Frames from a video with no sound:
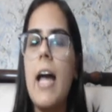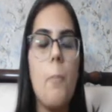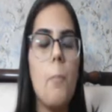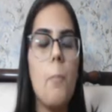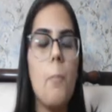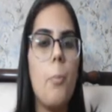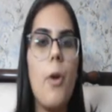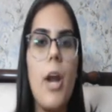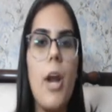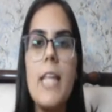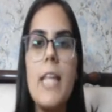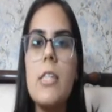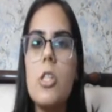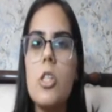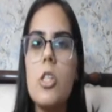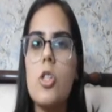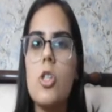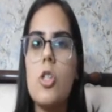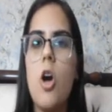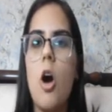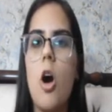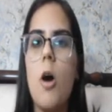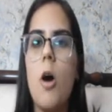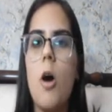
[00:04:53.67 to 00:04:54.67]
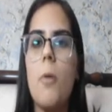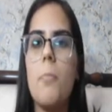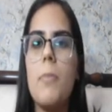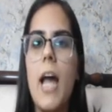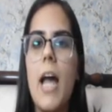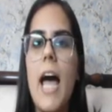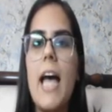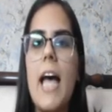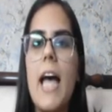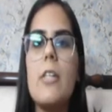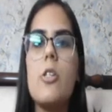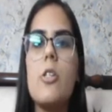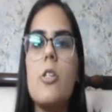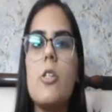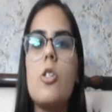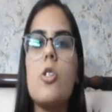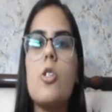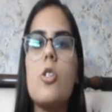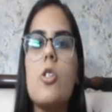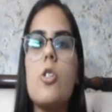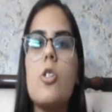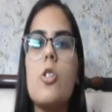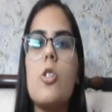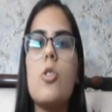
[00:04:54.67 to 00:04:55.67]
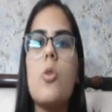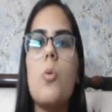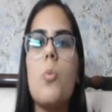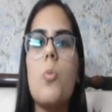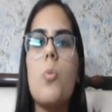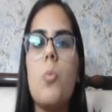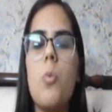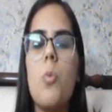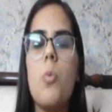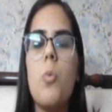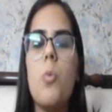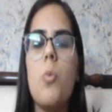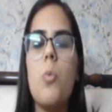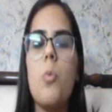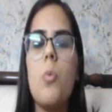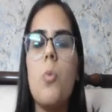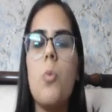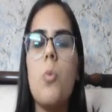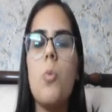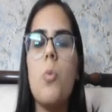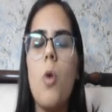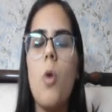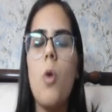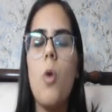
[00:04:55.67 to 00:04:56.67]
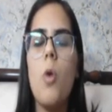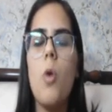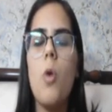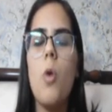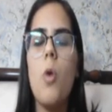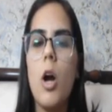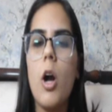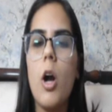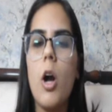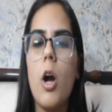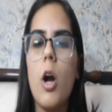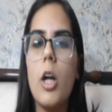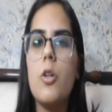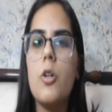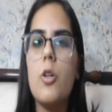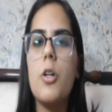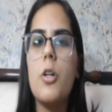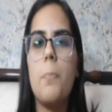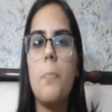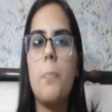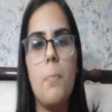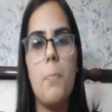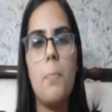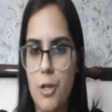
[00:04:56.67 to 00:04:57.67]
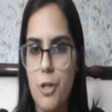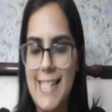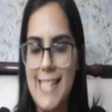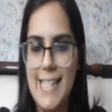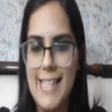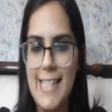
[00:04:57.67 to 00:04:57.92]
brainstormed as to what could be a possible solution for this.